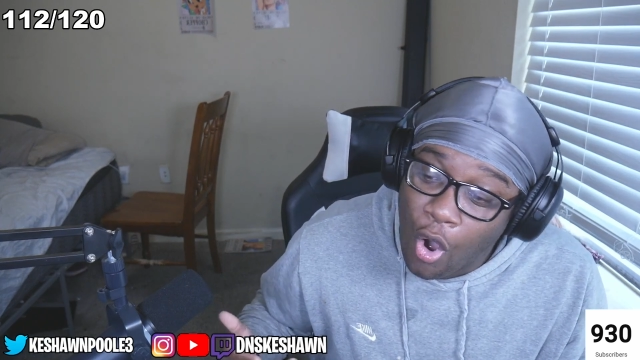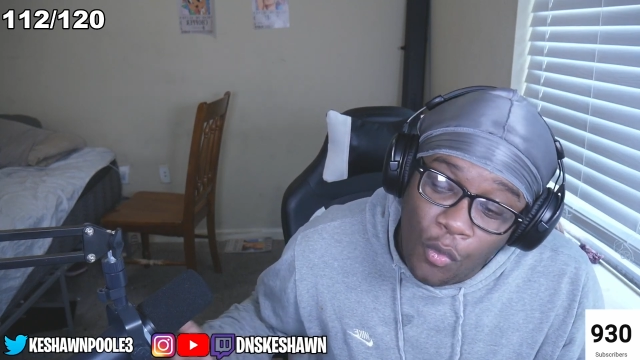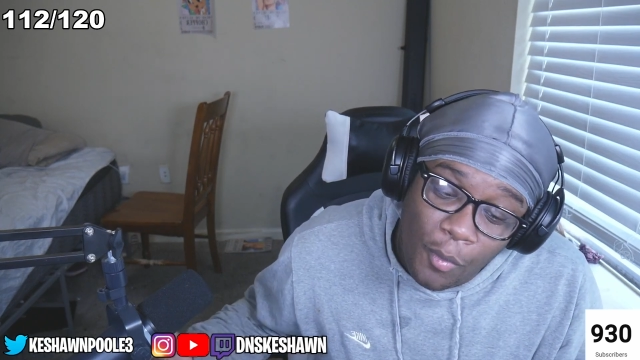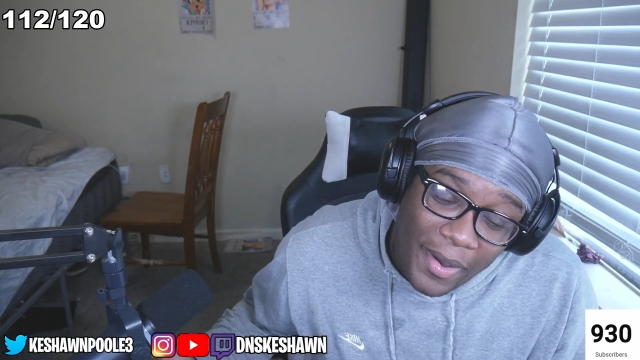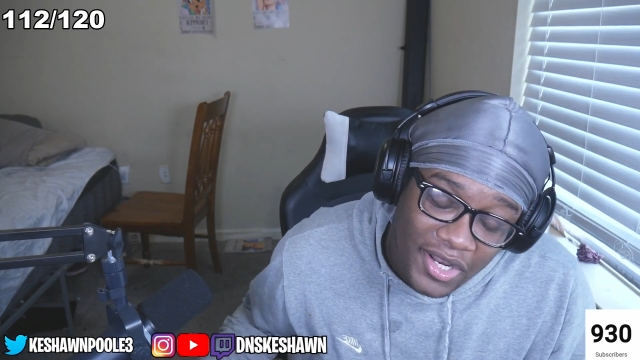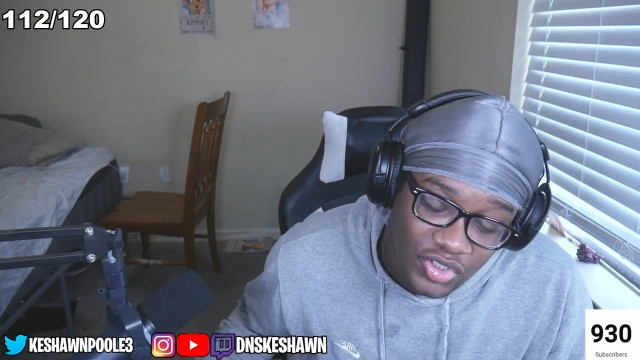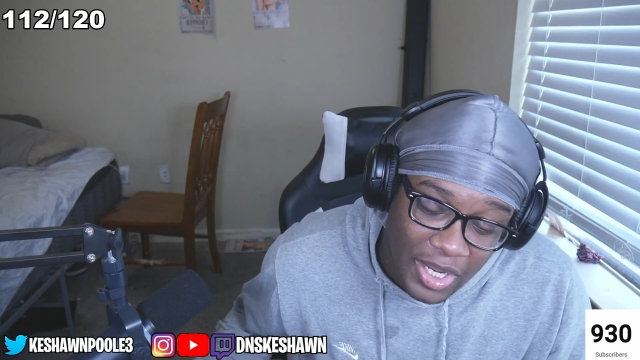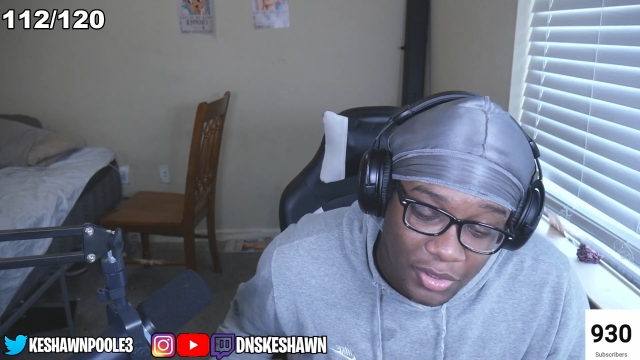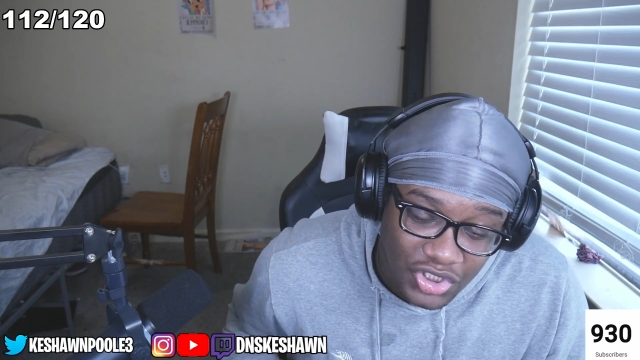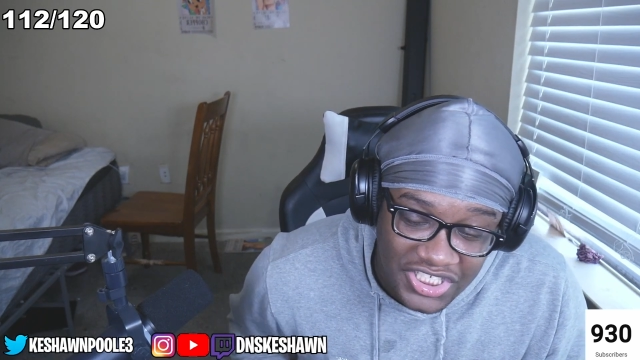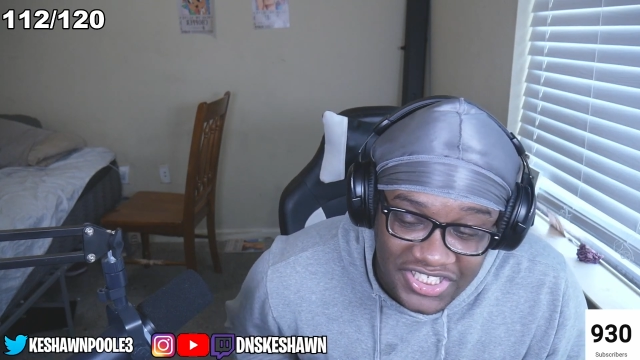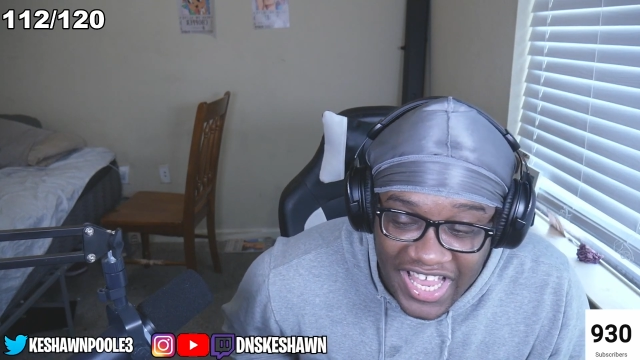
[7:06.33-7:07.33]
we're about to drop the
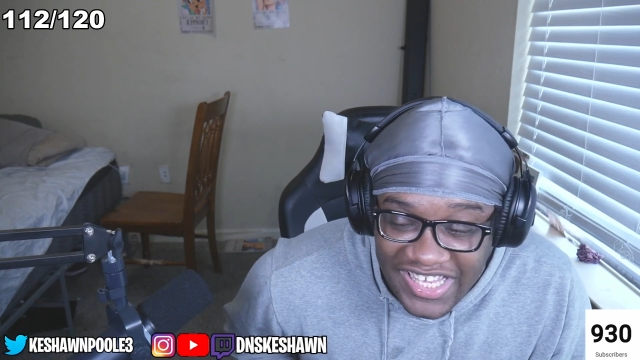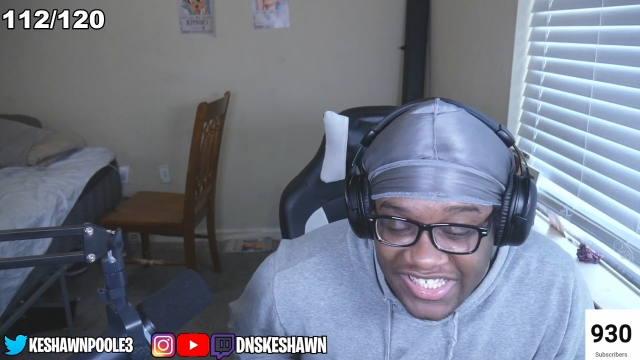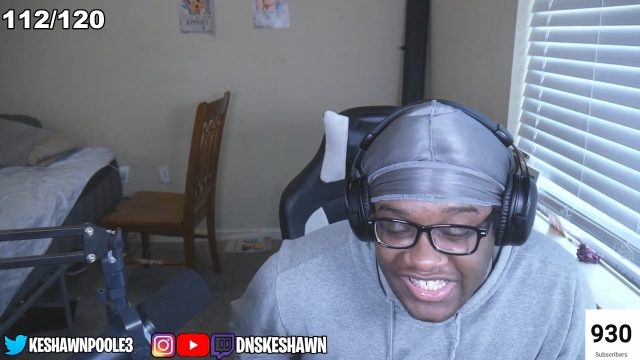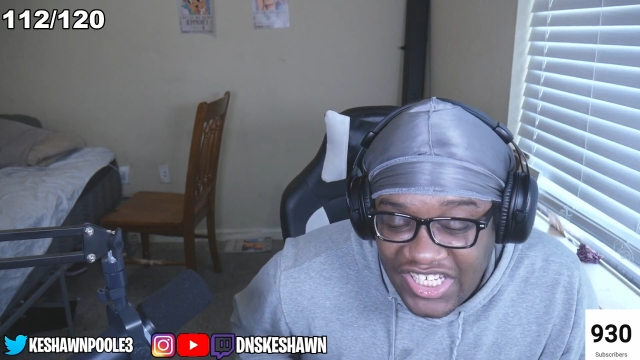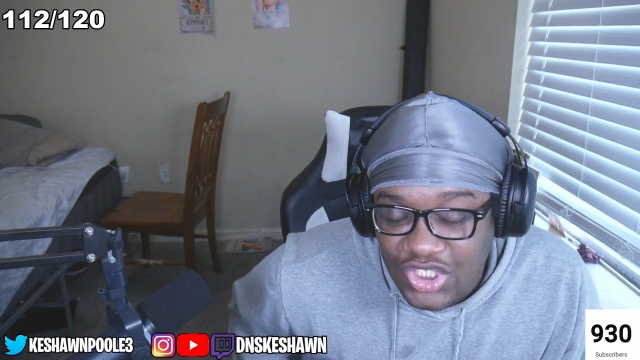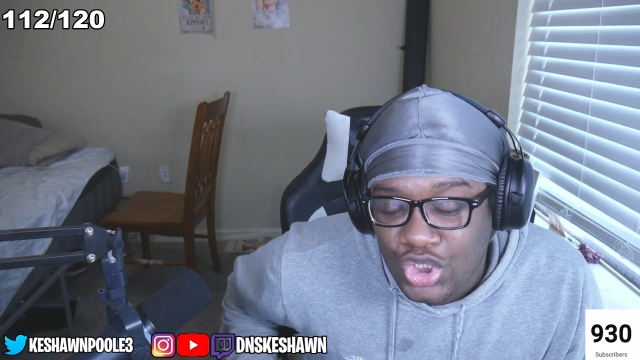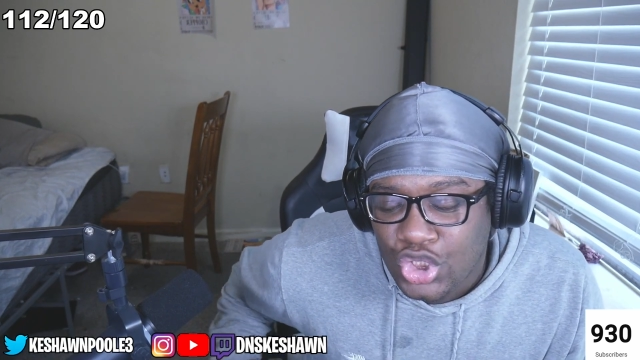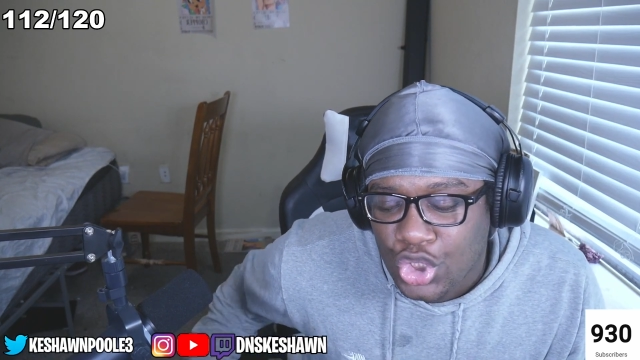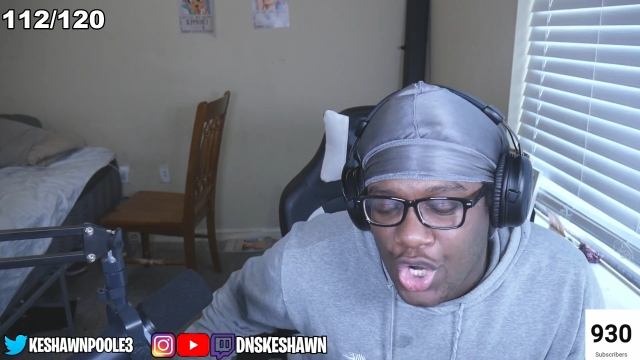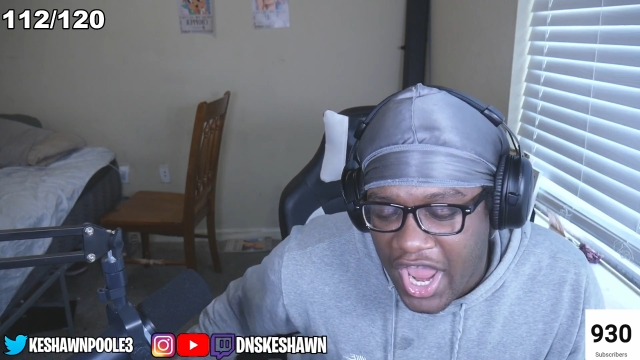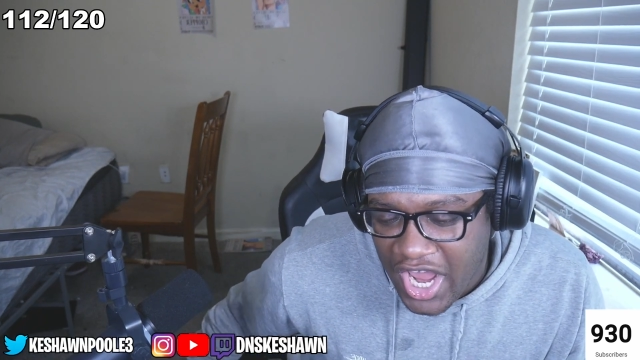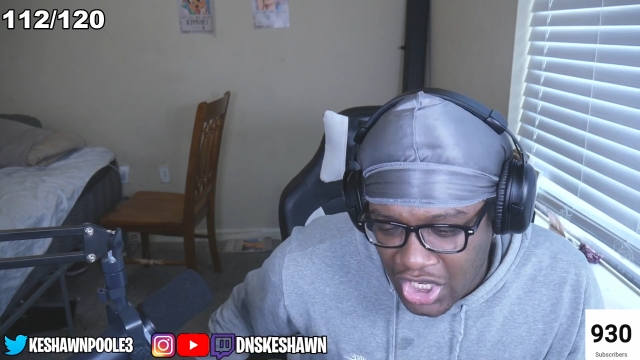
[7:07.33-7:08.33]
GTA 6
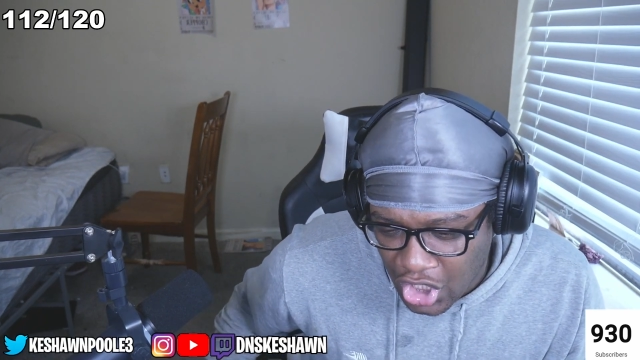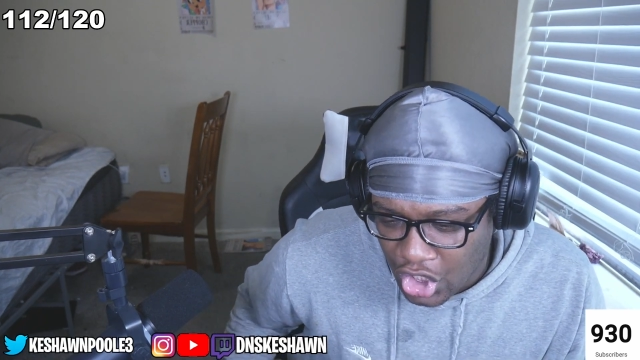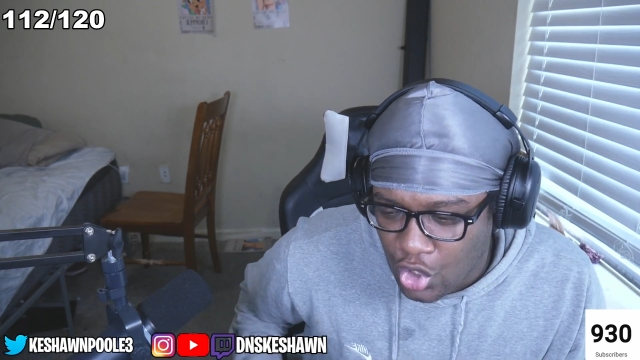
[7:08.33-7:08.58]
trailer.